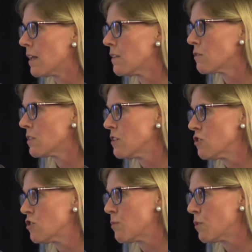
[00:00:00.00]
on the
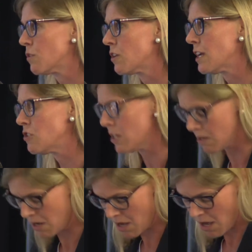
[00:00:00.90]
relationship with your agent.
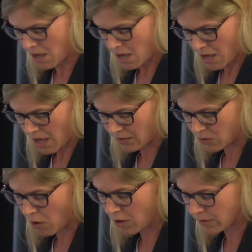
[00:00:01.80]
And
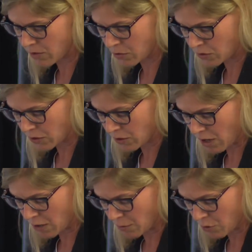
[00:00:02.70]
so all of those
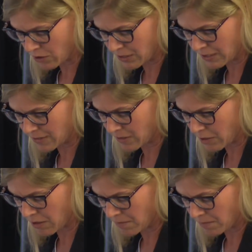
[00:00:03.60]
are important to
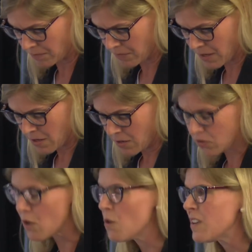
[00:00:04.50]
consider.
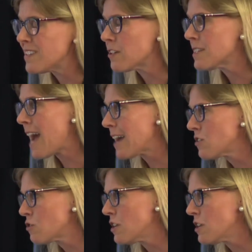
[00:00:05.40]
So is there a tax